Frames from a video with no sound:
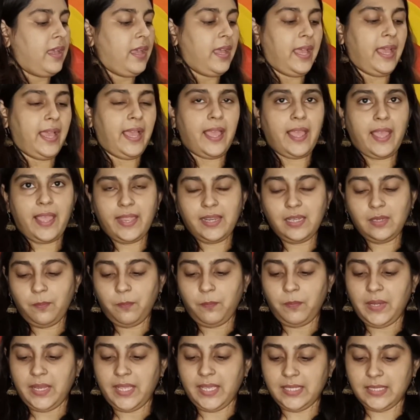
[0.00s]
and
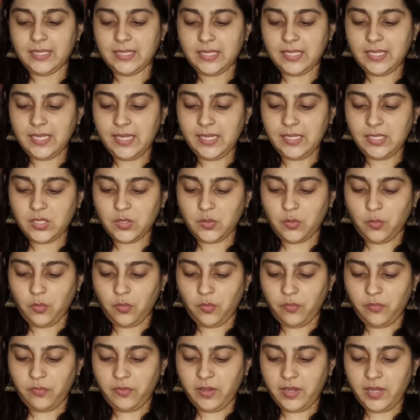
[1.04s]
place it
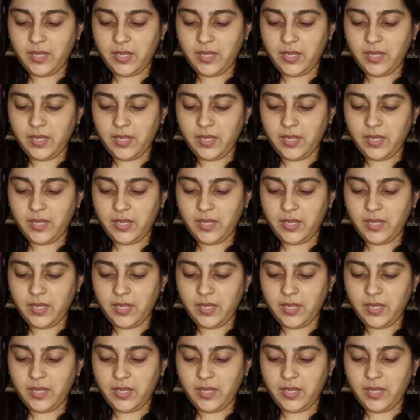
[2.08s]
over